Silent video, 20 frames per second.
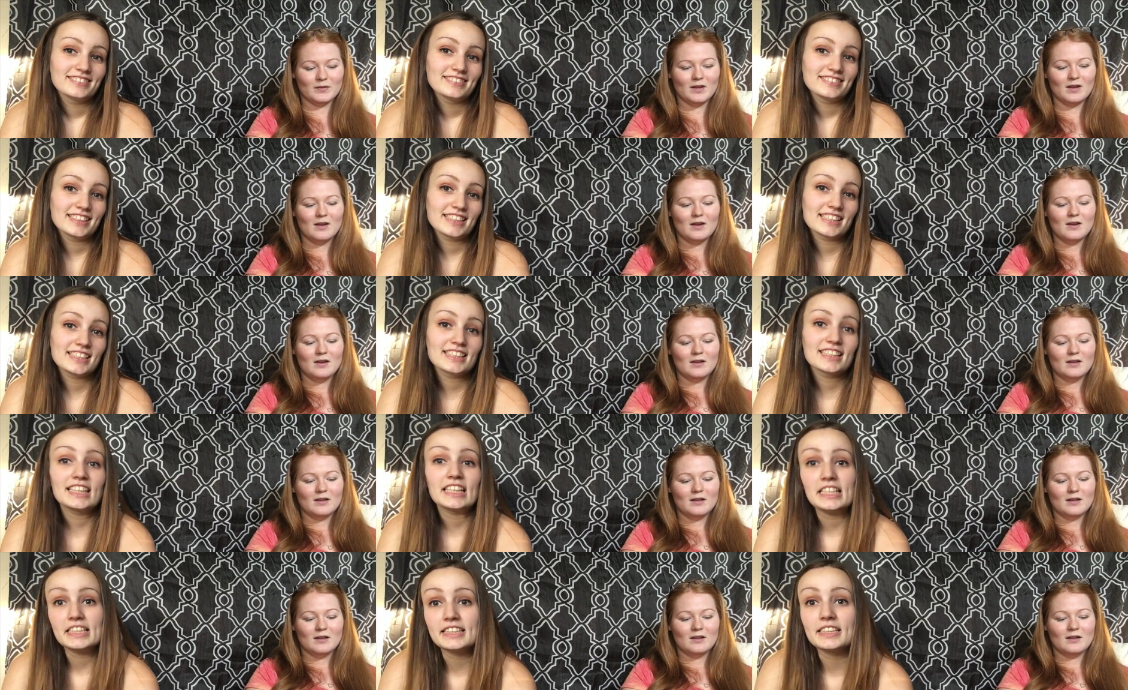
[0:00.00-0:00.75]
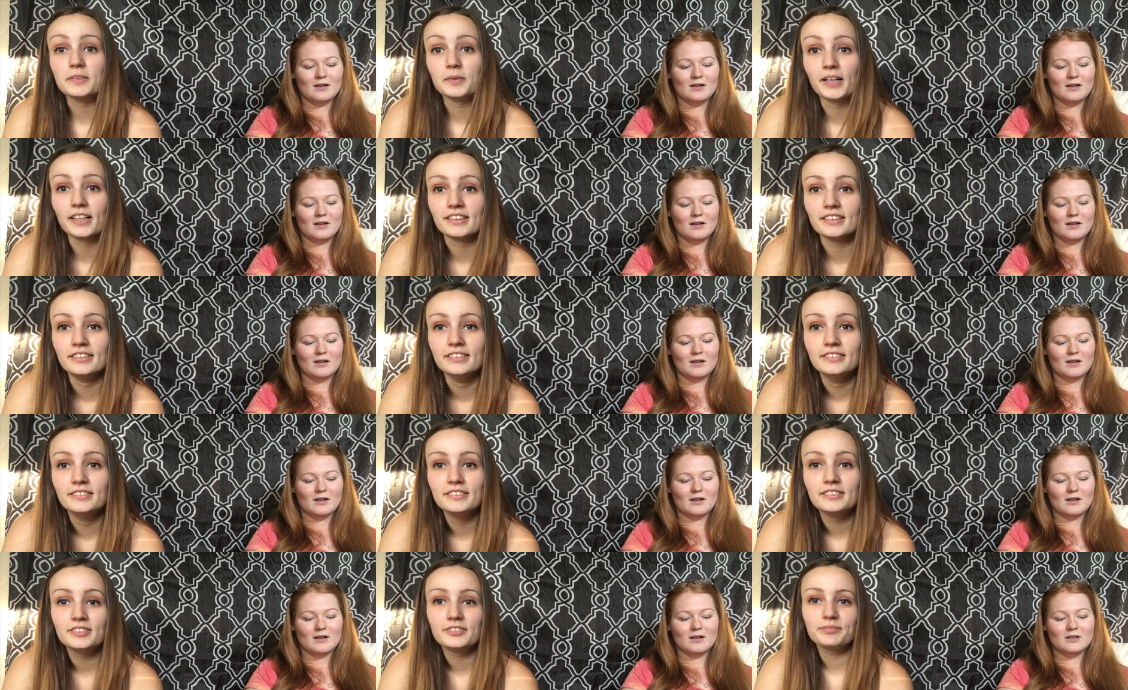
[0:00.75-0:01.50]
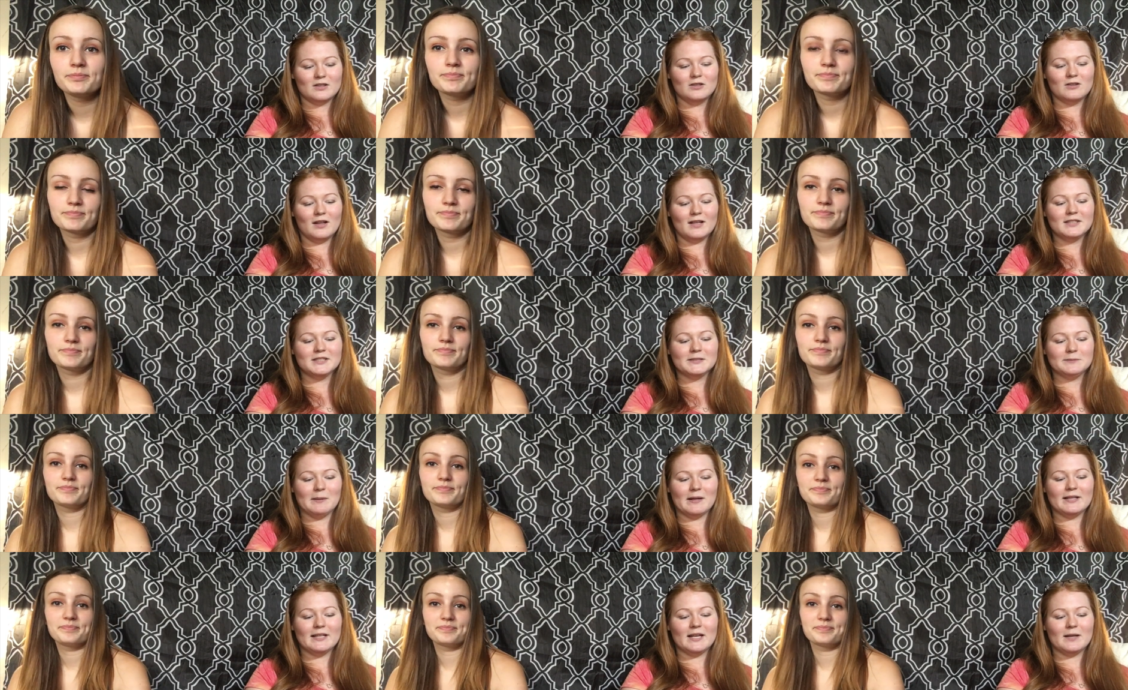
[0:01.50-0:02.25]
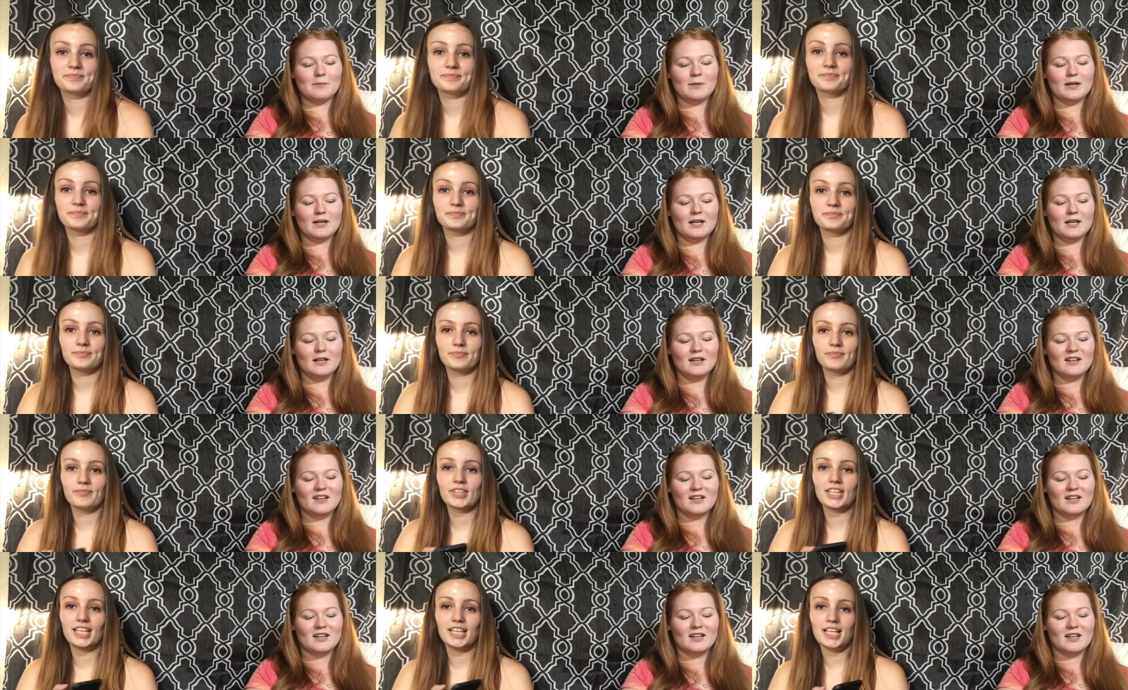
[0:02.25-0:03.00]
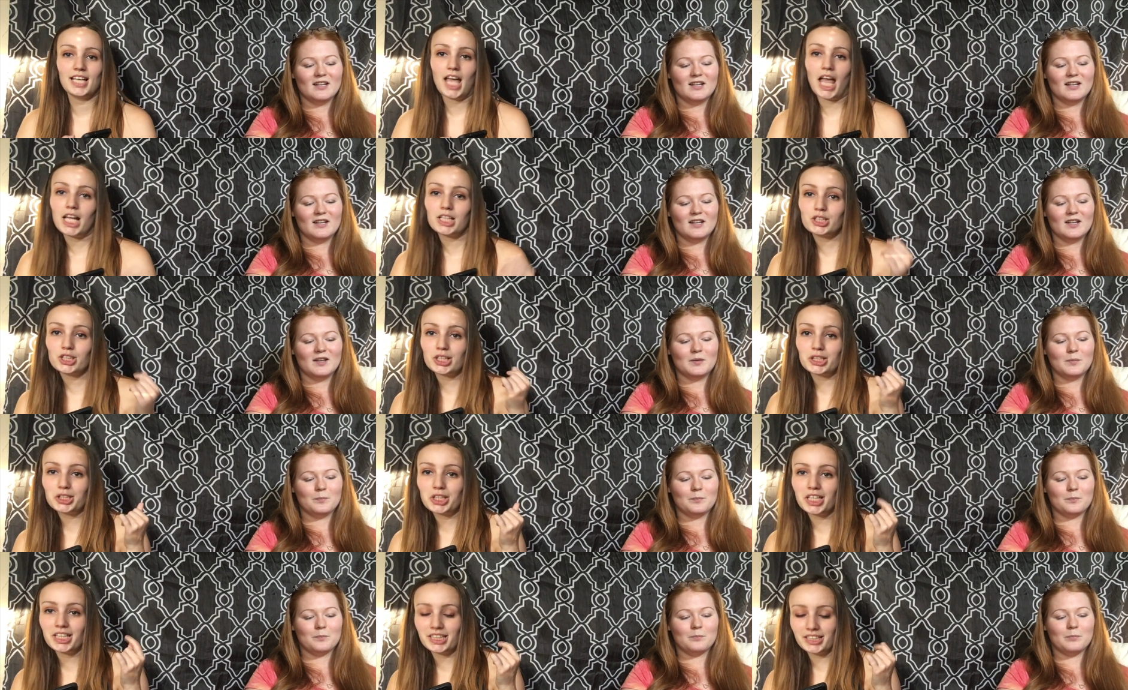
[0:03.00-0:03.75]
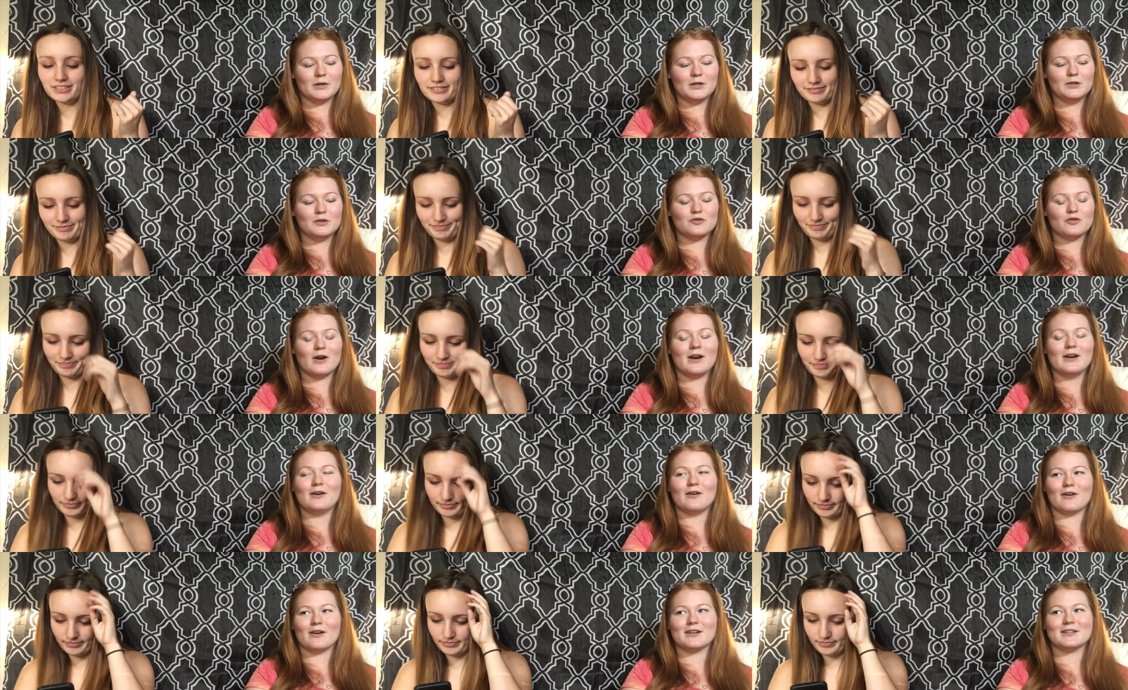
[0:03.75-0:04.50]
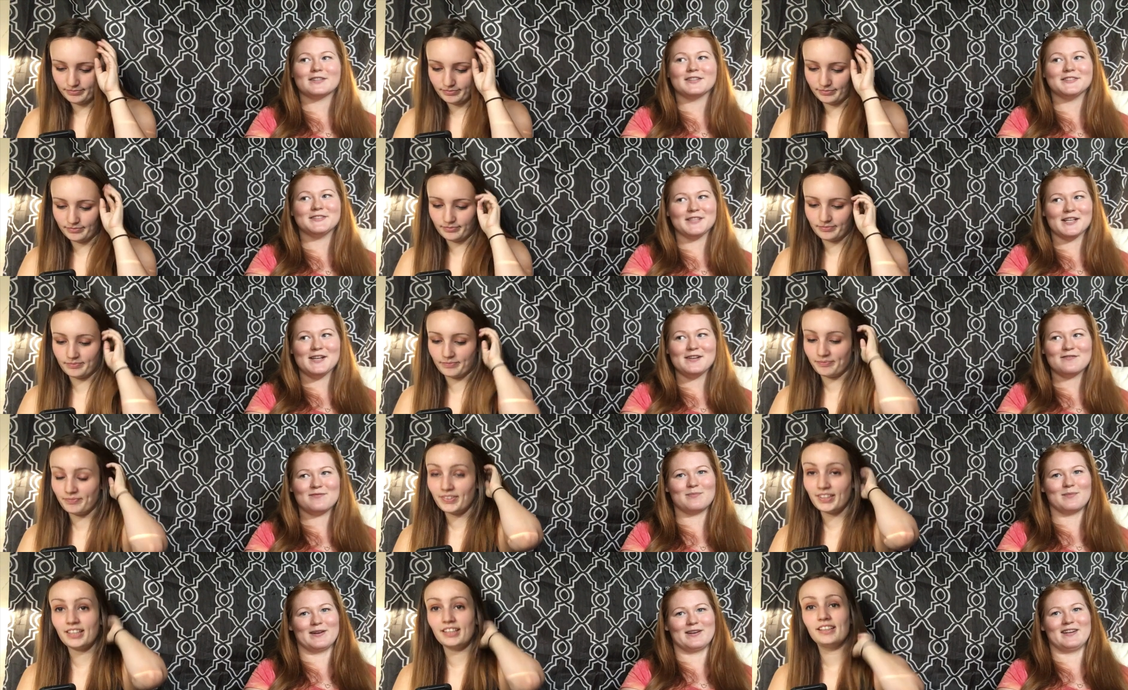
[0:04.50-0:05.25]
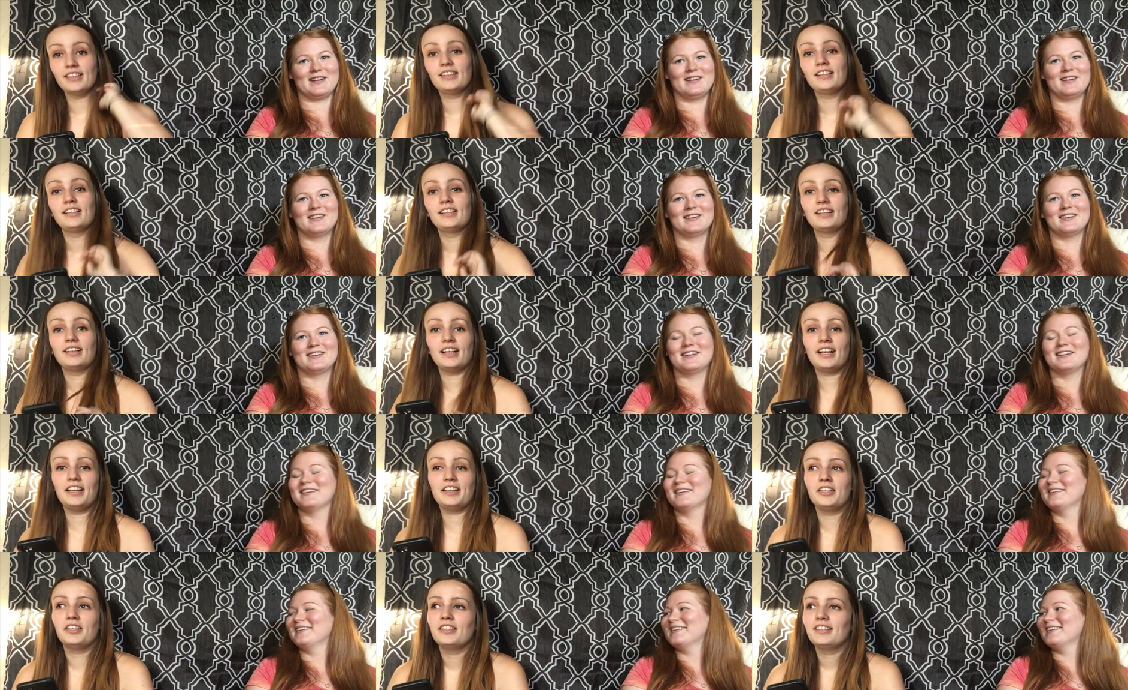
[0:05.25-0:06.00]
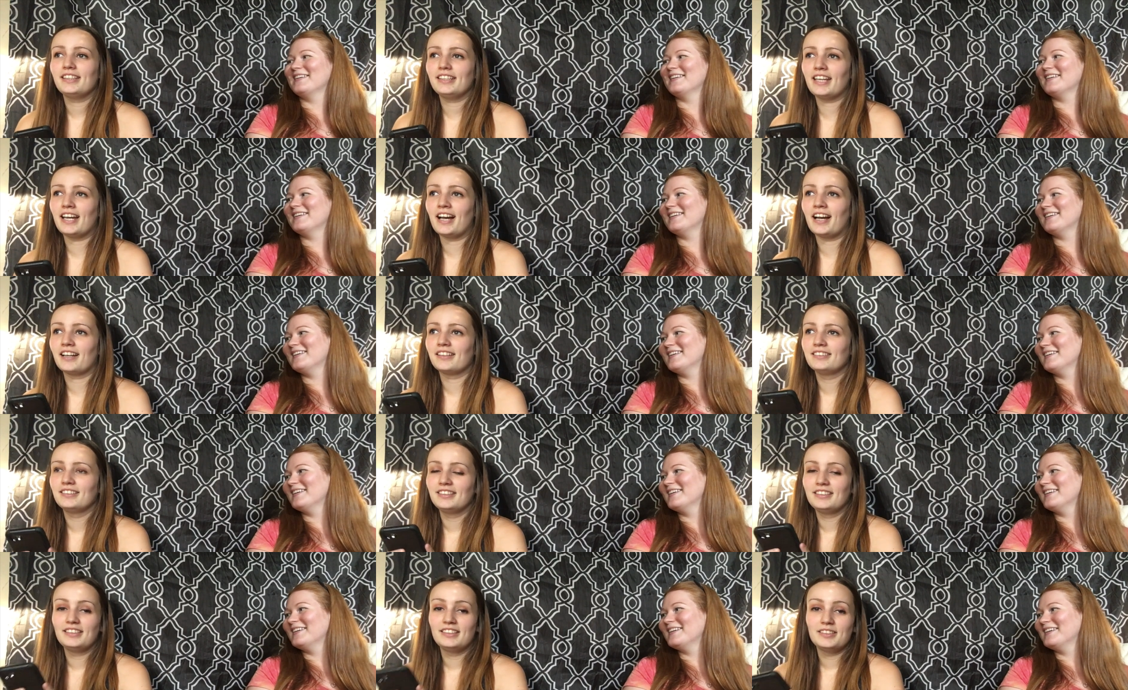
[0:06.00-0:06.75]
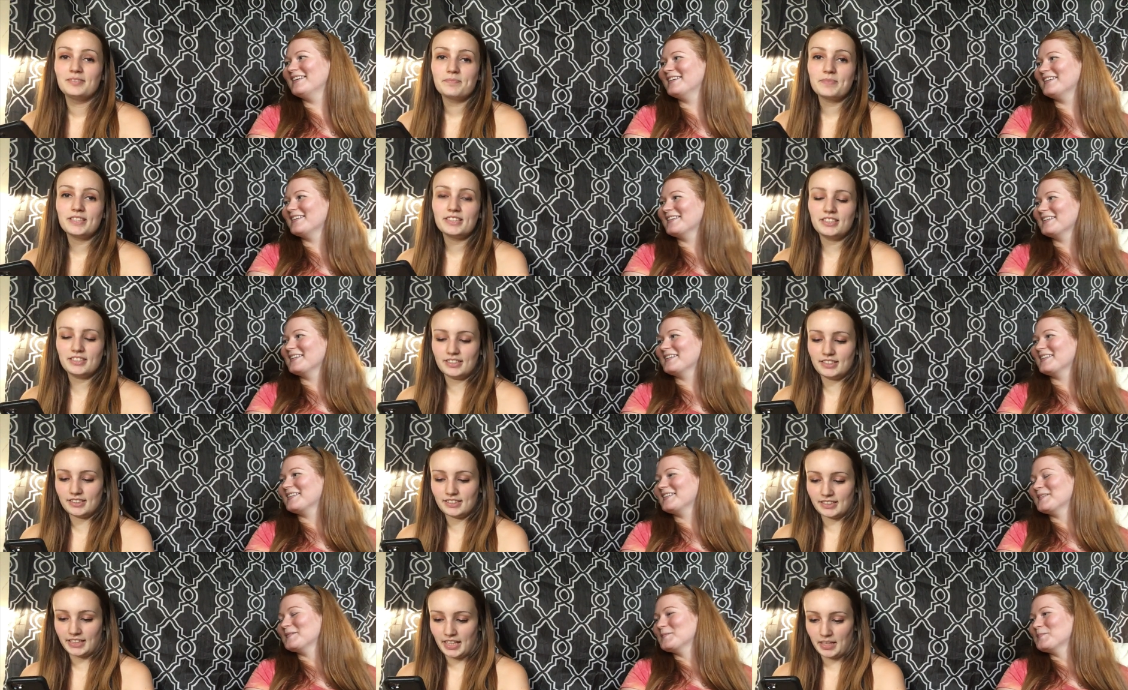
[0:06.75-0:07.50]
Speaker 1: This is an easy one.
Speaker 2: You like spending money, Cha -ching. but you try hard to save money. I,
Speaker 1: yeah, but just doesn't